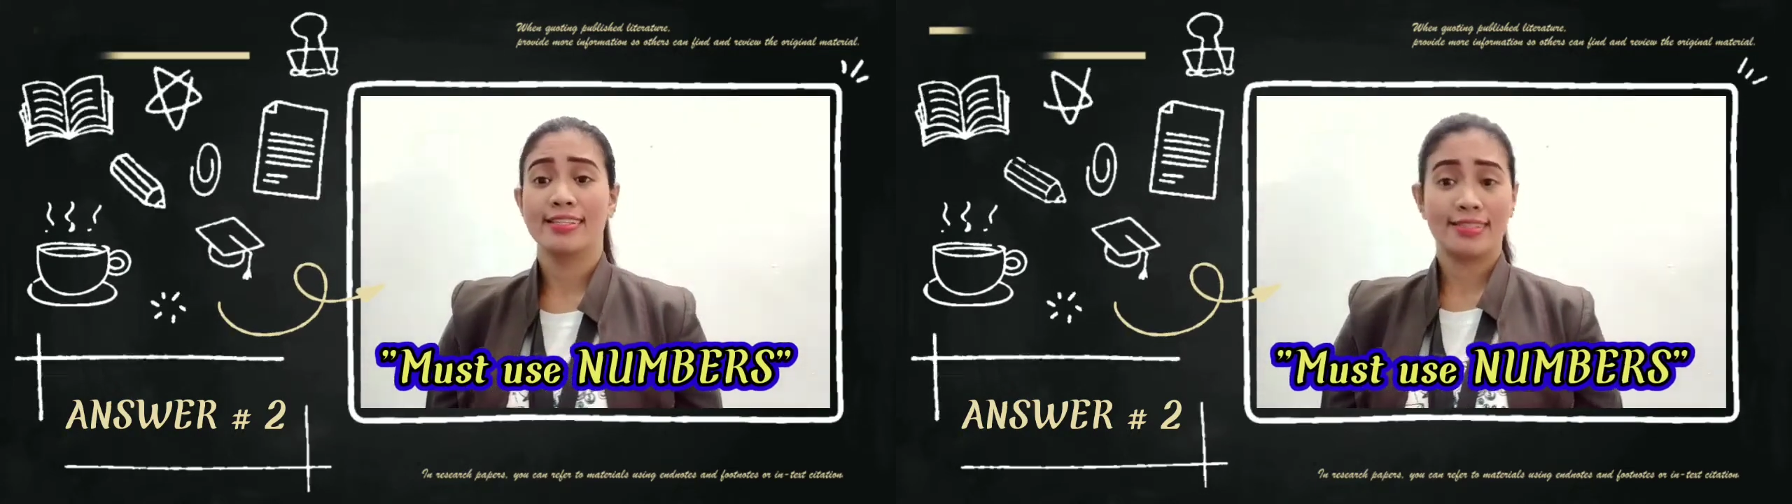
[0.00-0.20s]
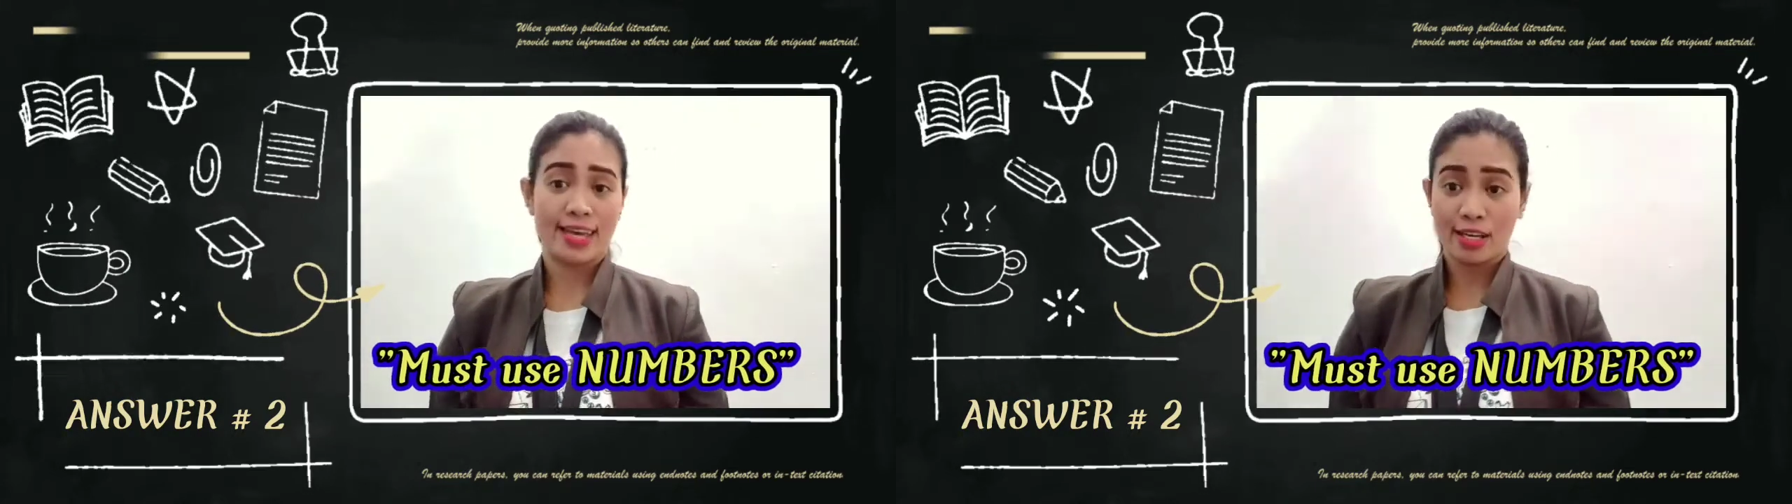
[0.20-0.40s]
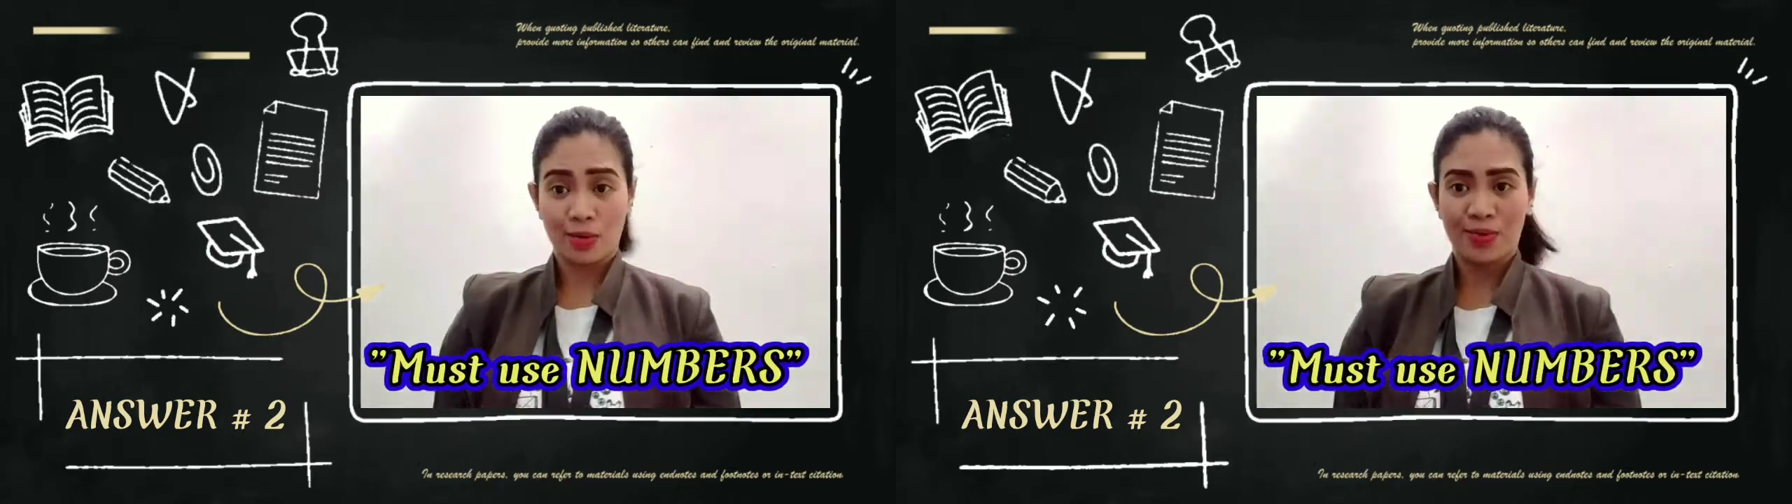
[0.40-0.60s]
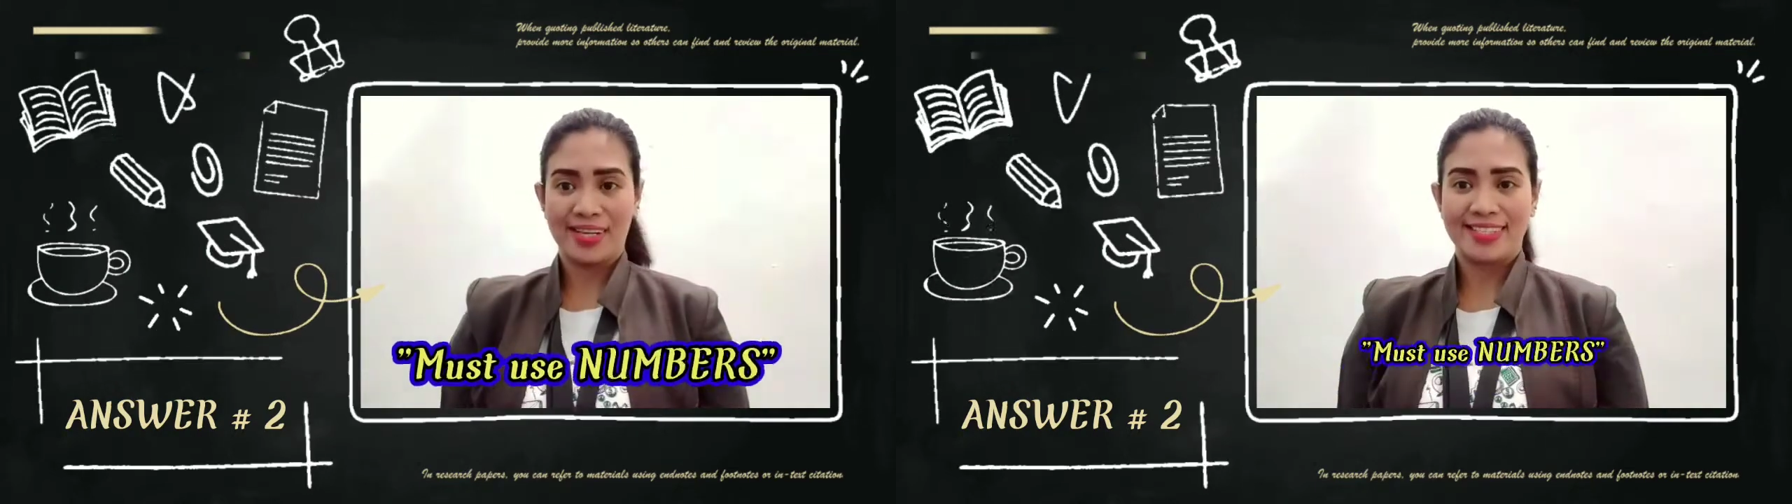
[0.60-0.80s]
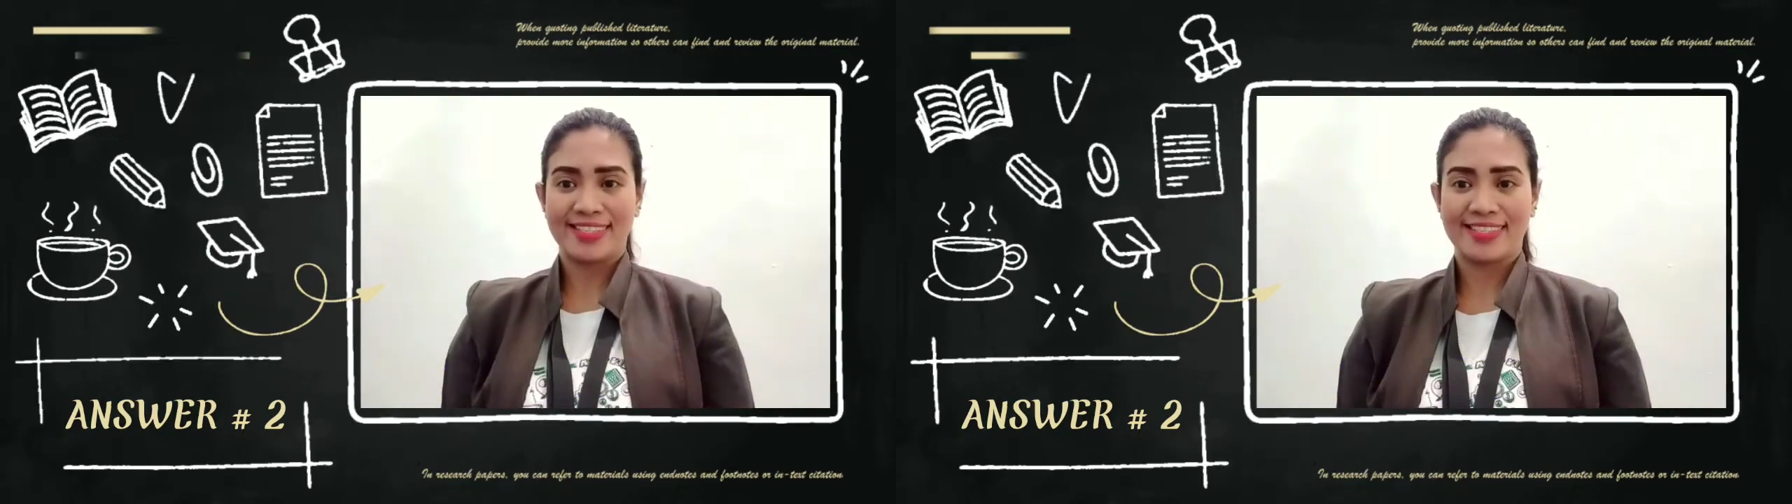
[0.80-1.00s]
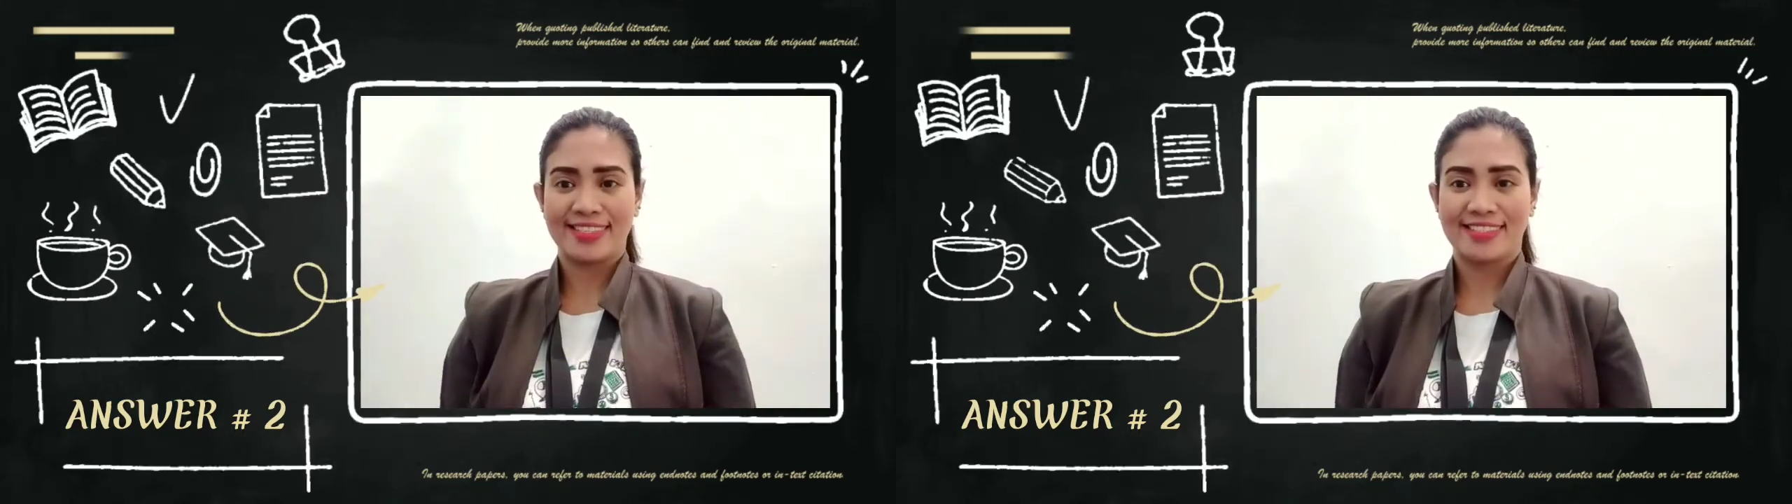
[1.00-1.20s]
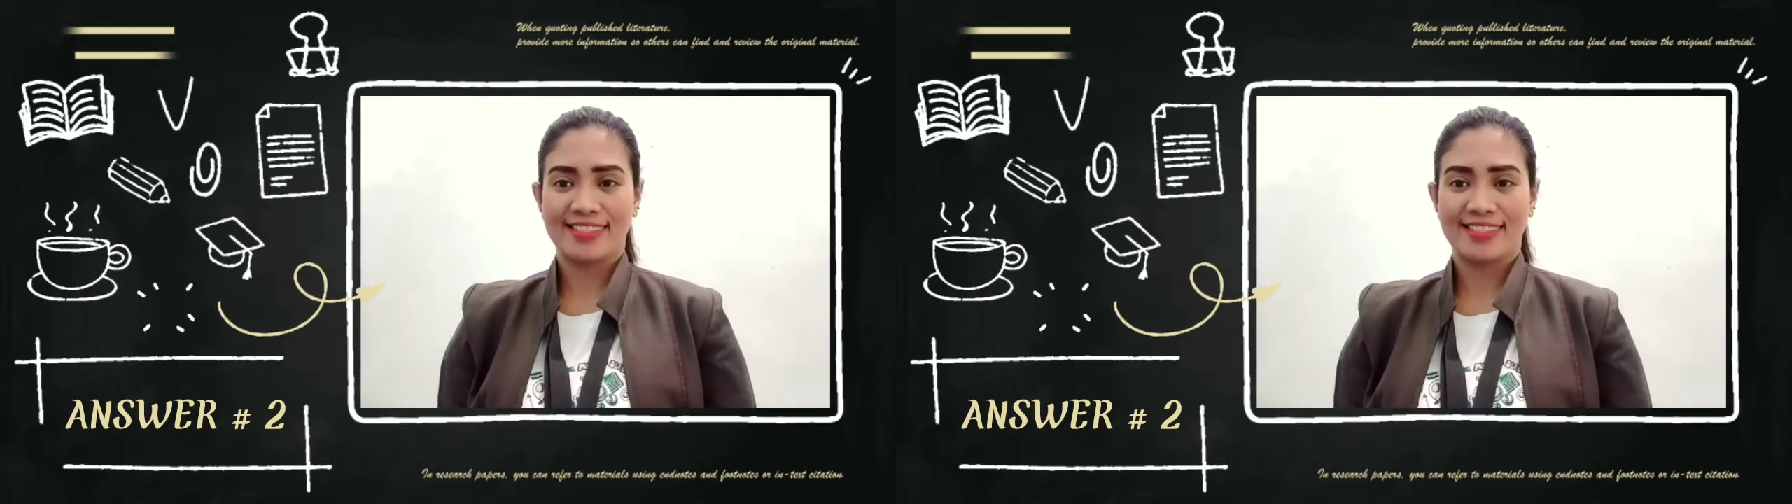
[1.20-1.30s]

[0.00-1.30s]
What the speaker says: takeaways.